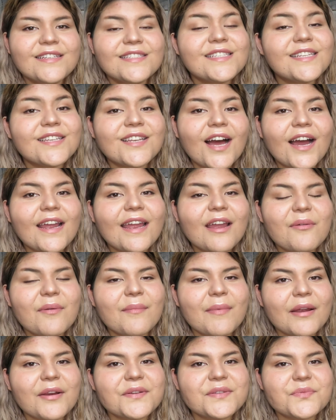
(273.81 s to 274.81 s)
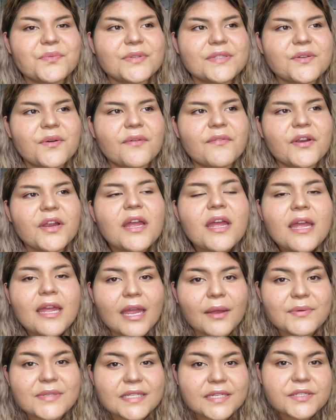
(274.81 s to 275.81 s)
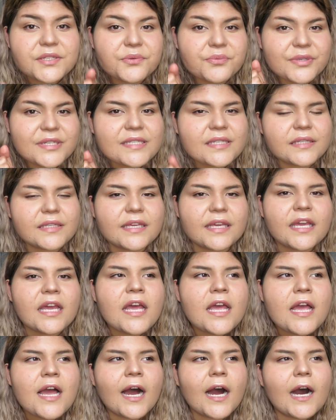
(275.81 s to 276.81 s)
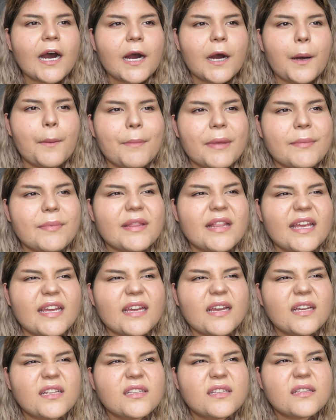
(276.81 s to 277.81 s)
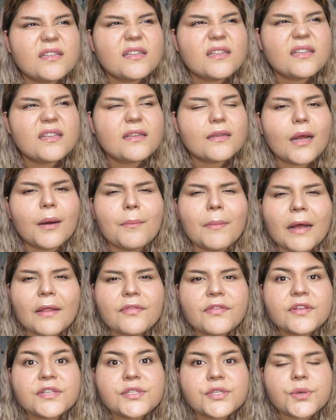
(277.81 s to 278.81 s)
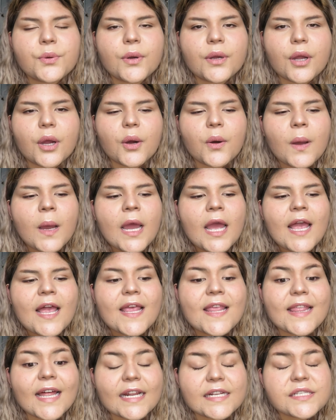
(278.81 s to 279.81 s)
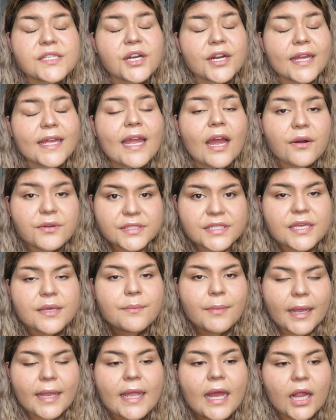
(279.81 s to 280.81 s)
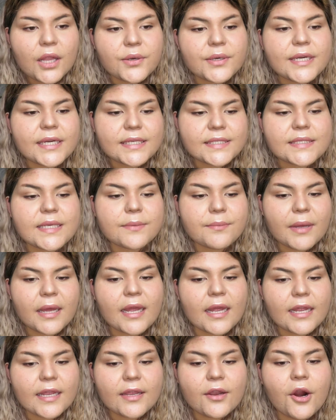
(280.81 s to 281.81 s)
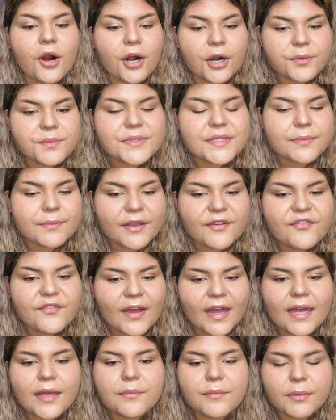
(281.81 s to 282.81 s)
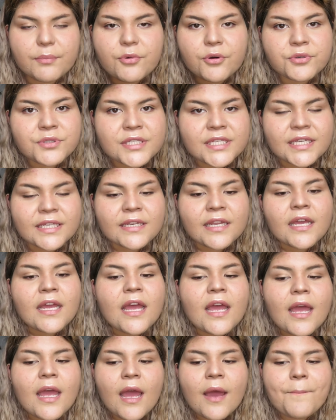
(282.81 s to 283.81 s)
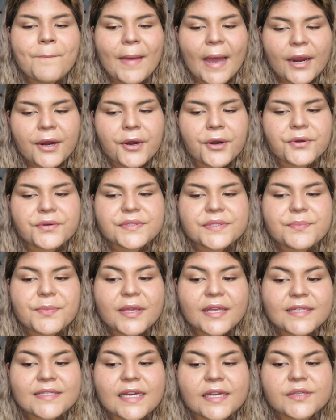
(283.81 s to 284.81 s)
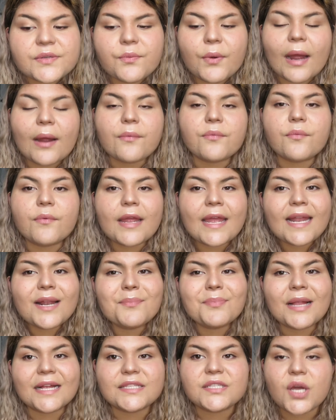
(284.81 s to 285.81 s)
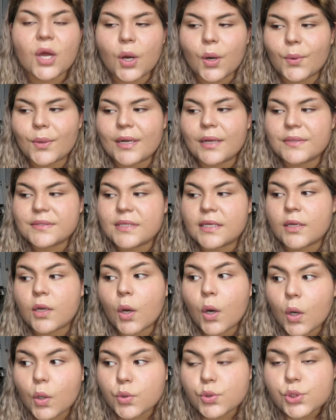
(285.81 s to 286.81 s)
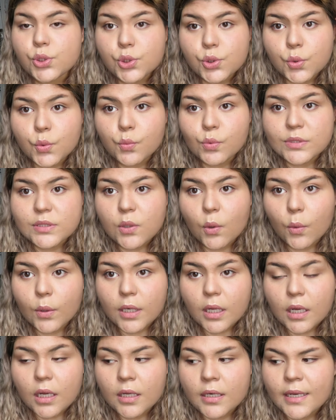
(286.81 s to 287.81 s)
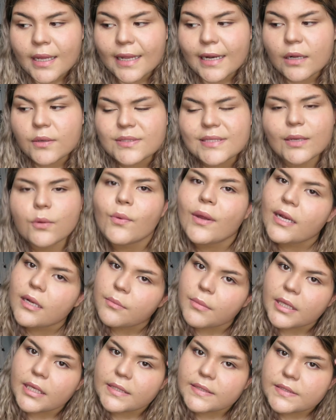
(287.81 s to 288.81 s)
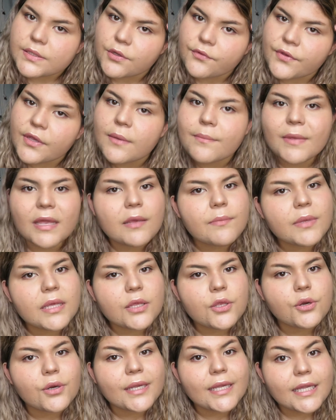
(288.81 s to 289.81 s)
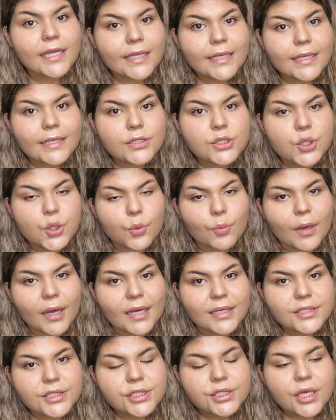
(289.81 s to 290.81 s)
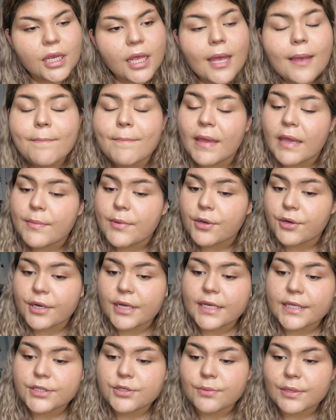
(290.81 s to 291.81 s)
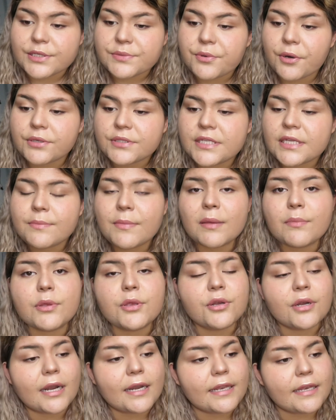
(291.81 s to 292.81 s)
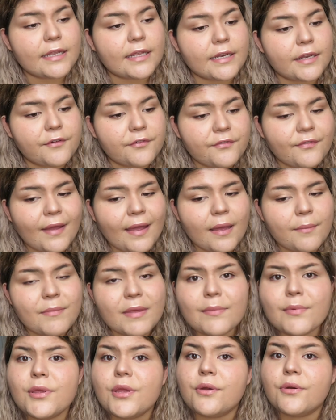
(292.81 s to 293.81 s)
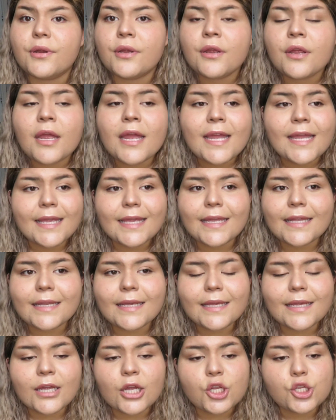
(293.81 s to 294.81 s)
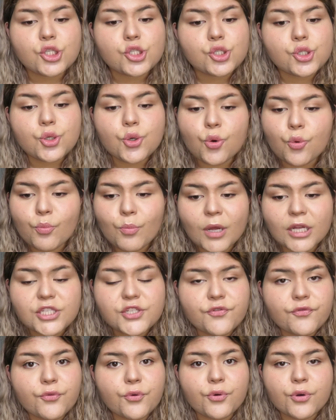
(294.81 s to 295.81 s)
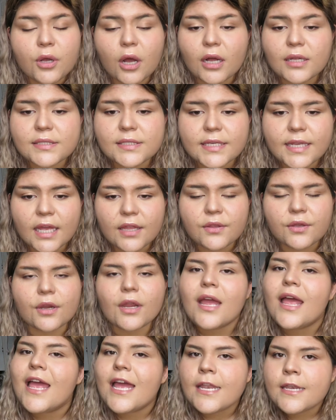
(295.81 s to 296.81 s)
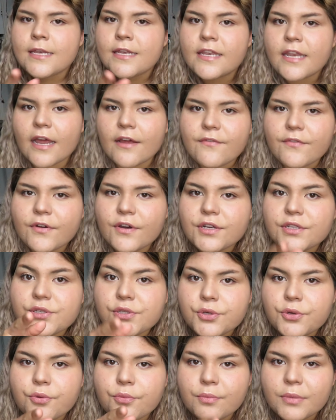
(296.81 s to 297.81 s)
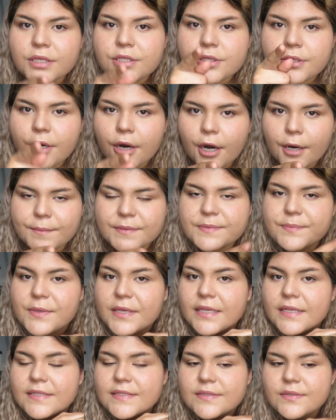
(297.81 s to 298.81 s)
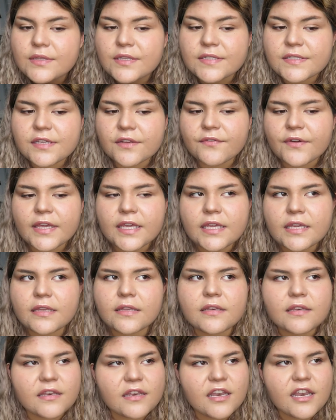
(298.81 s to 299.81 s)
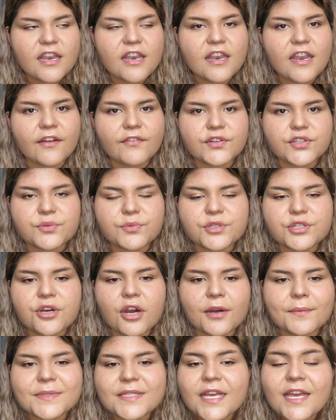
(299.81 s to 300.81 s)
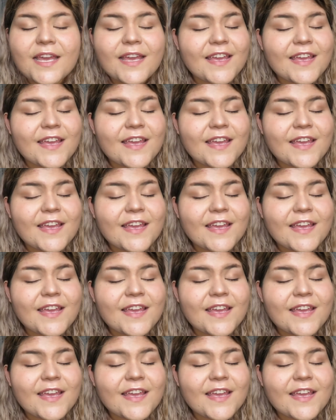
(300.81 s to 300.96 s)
Did not count my macros whatsoever. It wasn't until recently, maybe like a month, 2 ago, that I started counting my calories and my carbs and my fat and my protein macros, because I hit a plateau and I was like, oh shoot, what's going on? And I was like, wait a minute, Sylvia, maybe you're eating too much. Maybe you're eating too much protein. Maybe you're not eating enough fat. Maybe you're eating too much food altogether. Never too much carbs, because the stuff I eat never too much carbs.